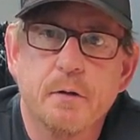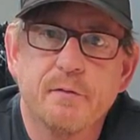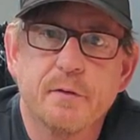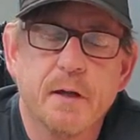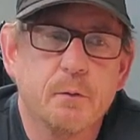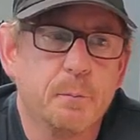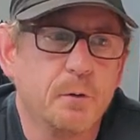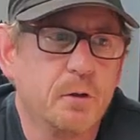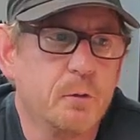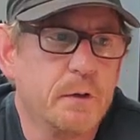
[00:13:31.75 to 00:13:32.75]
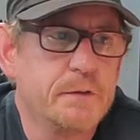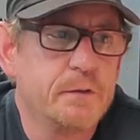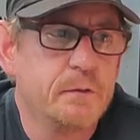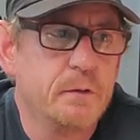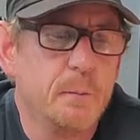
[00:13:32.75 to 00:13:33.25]
I forget what blue
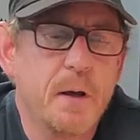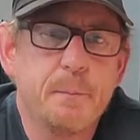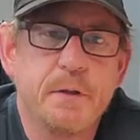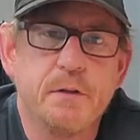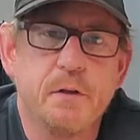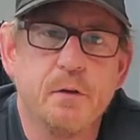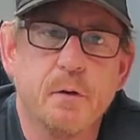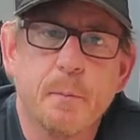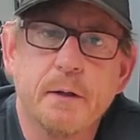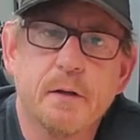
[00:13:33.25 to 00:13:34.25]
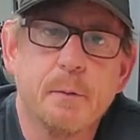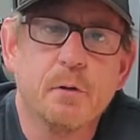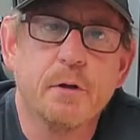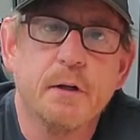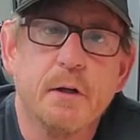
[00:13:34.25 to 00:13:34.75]
is. It might be U. I might
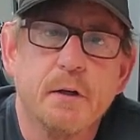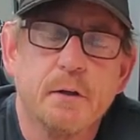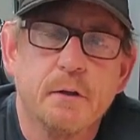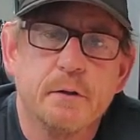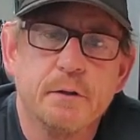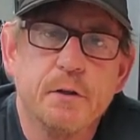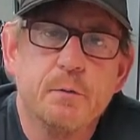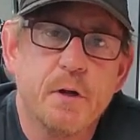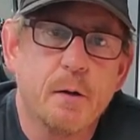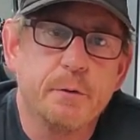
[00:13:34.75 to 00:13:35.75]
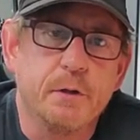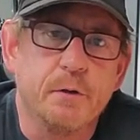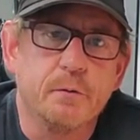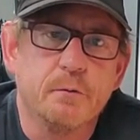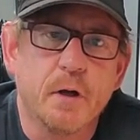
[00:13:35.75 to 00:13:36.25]
label it
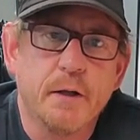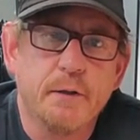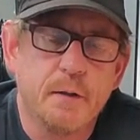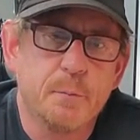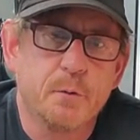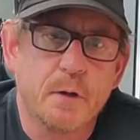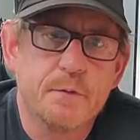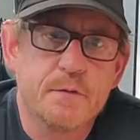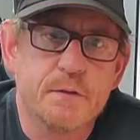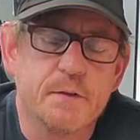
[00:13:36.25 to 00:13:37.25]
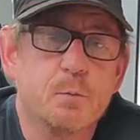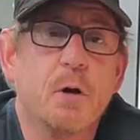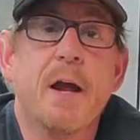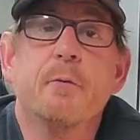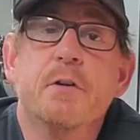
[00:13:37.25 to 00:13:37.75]
UW, right, in parentheses.
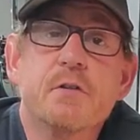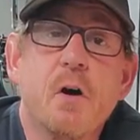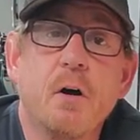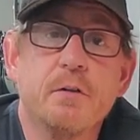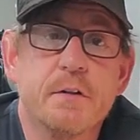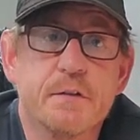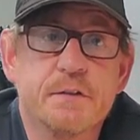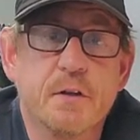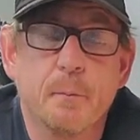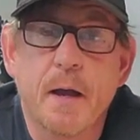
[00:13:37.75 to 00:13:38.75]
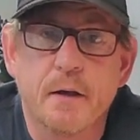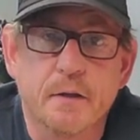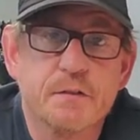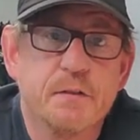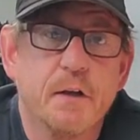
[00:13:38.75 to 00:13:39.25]
Whatever it's called in the
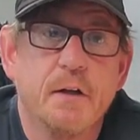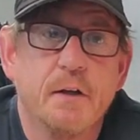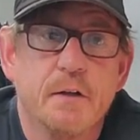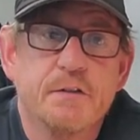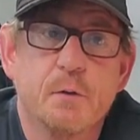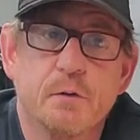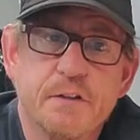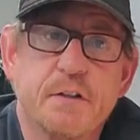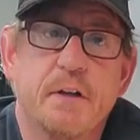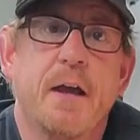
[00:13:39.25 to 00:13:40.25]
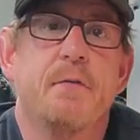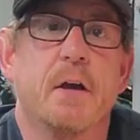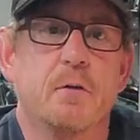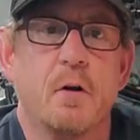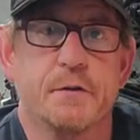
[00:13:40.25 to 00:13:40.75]
schematics. So at least I have
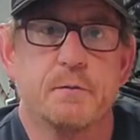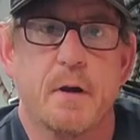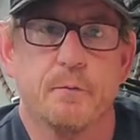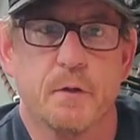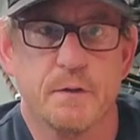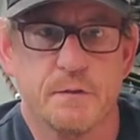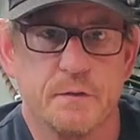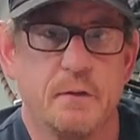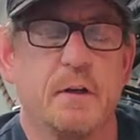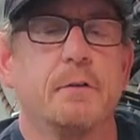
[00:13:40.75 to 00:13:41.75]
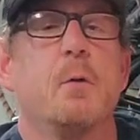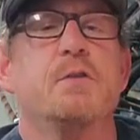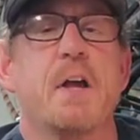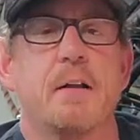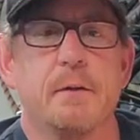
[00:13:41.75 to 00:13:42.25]
that cross-reference, and I'll know
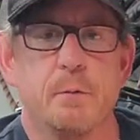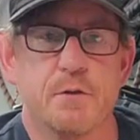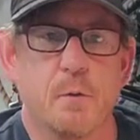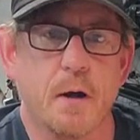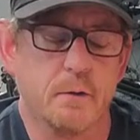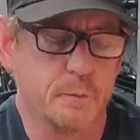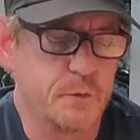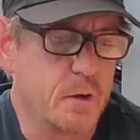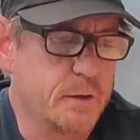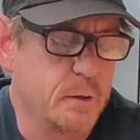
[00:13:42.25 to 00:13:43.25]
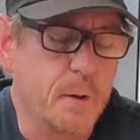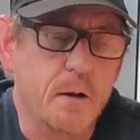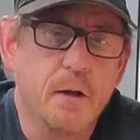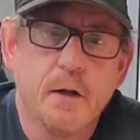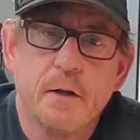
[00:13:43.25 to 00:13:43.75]
exactly which wire I'm talking
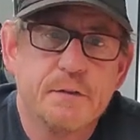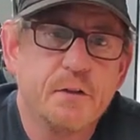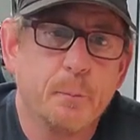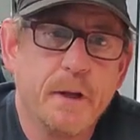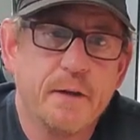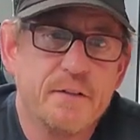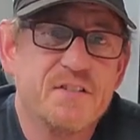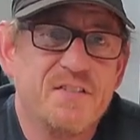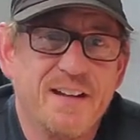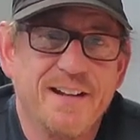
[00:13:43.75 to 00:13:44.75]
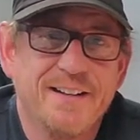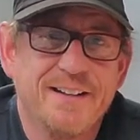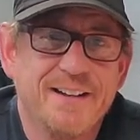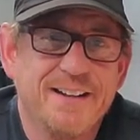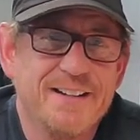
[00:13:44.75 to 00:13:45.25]
about. So man, this thing
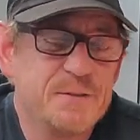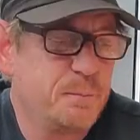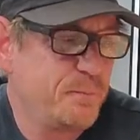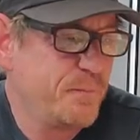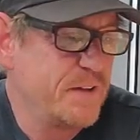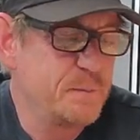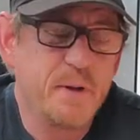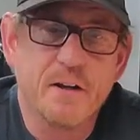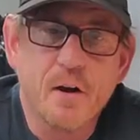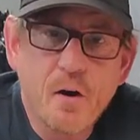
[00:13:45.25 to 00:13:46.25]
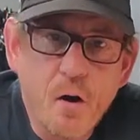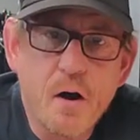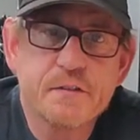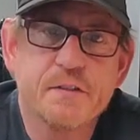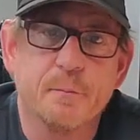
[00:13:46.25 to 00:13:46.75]
has been
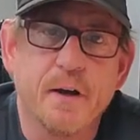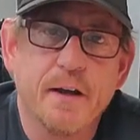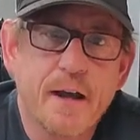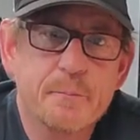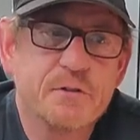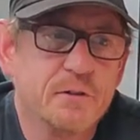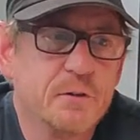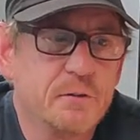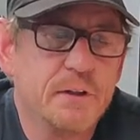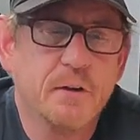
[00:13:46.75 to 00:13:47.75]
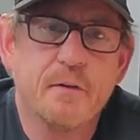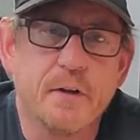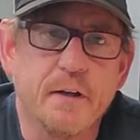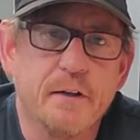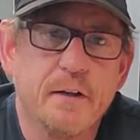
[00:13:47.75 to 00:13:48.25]
awesome. I absolutely
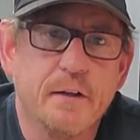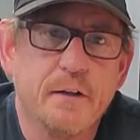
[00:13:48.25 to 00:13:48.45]
love it.